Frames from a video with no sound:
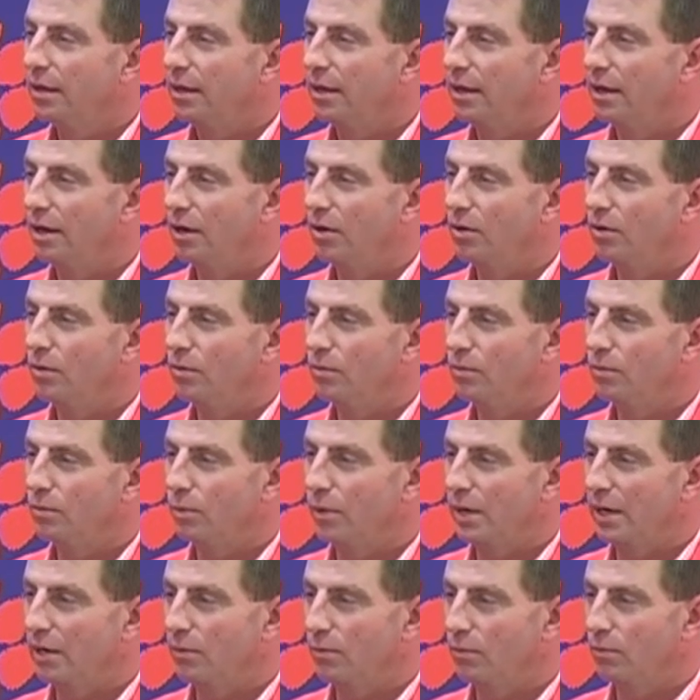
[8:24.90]
You know,
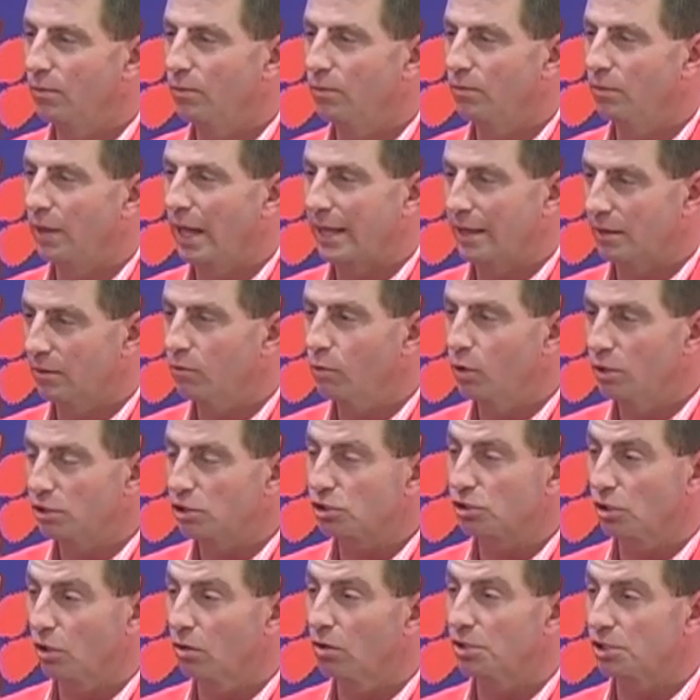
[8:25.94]
what
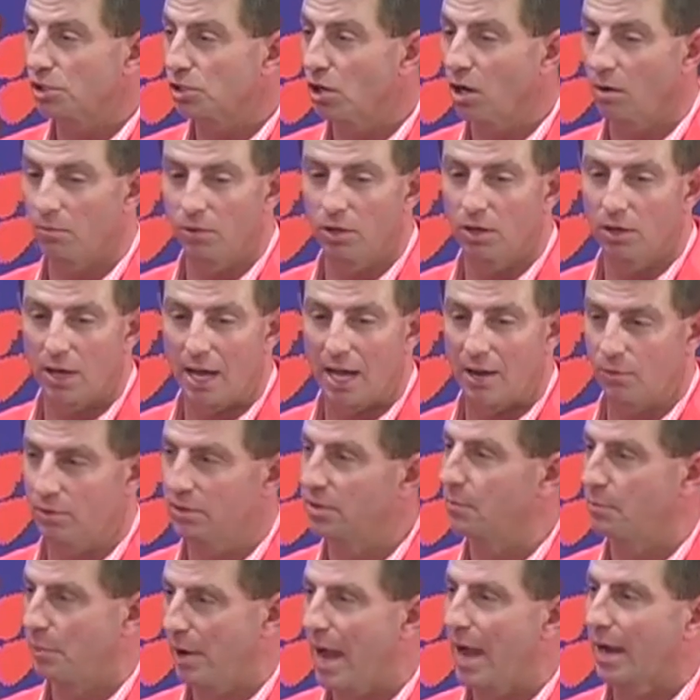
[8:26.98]
Sterling Sharp looked like
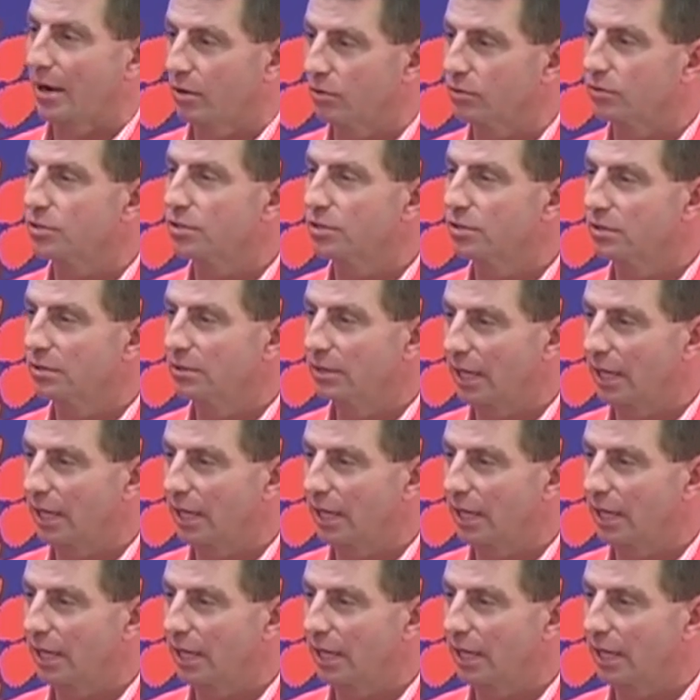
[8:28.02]
with the Packers.